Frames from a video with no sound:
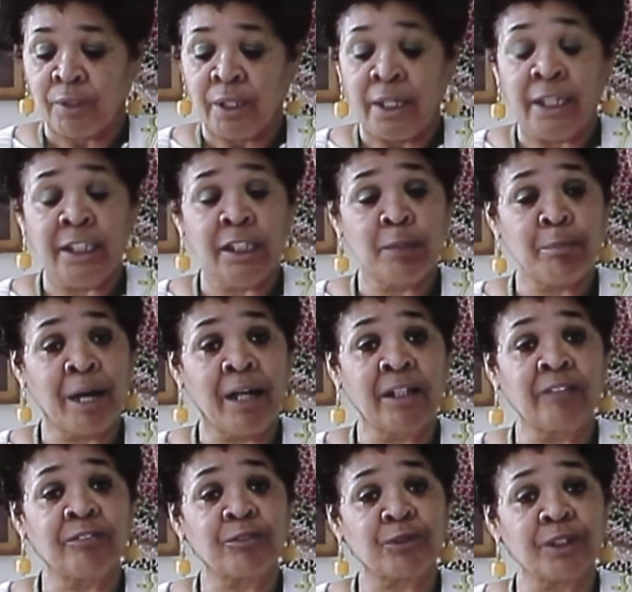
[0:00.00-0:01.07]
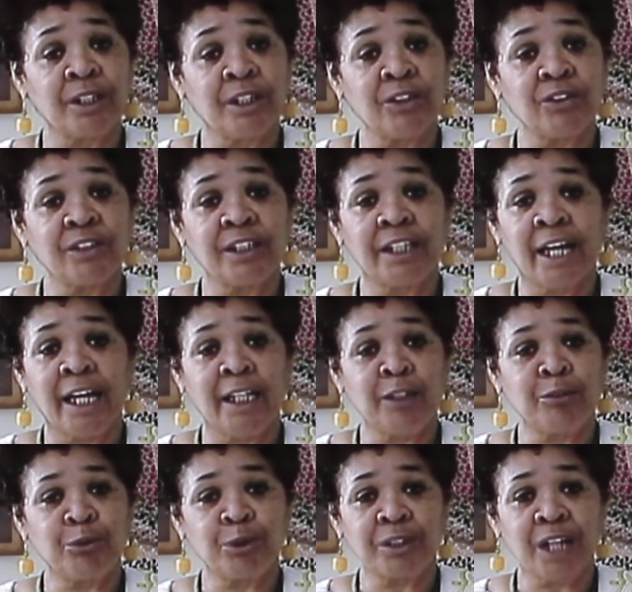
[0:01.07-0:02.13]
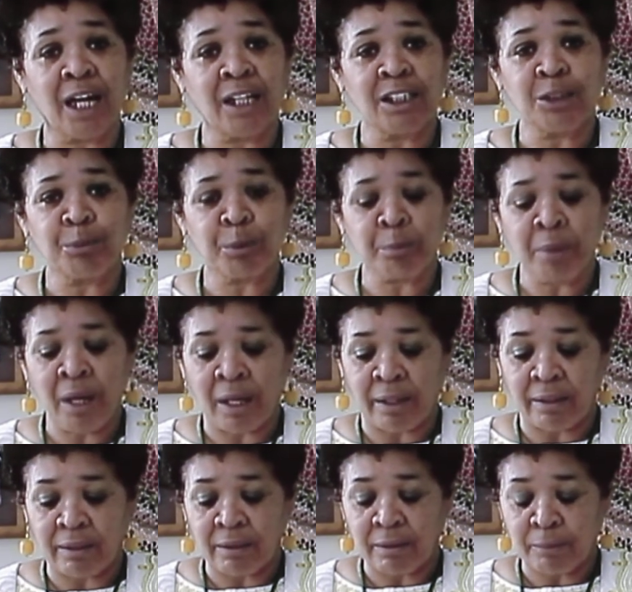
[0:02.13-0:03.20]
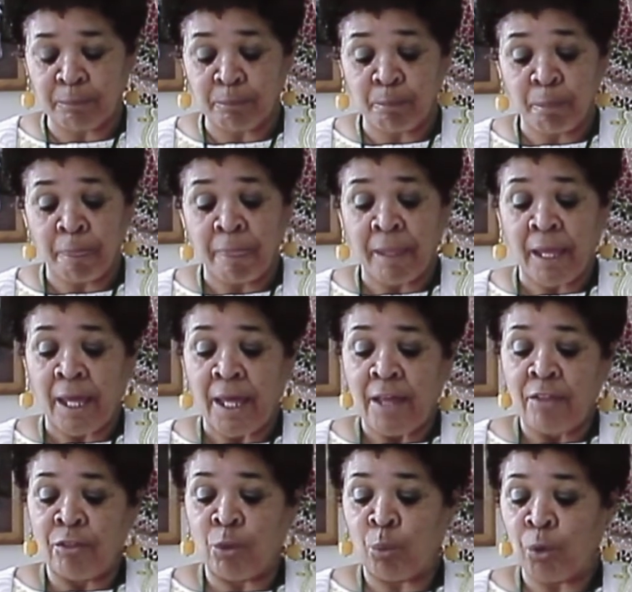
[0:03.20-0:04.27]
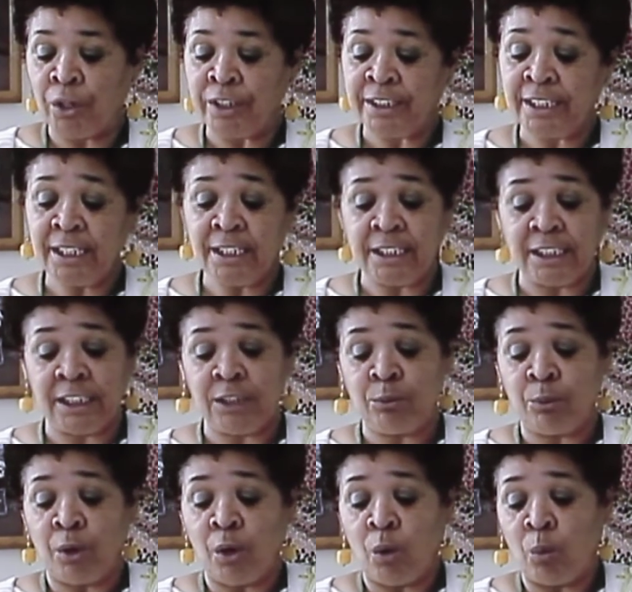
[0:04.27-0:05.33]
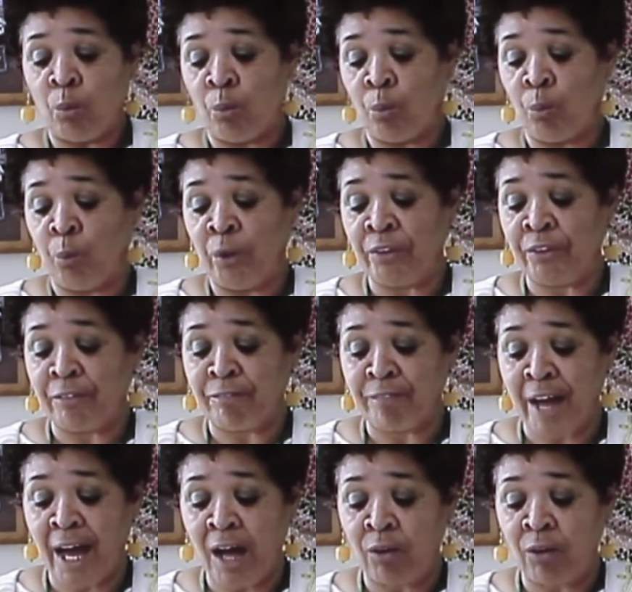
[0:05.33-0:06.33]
in the amount of $384 per month. The warranty deed with the file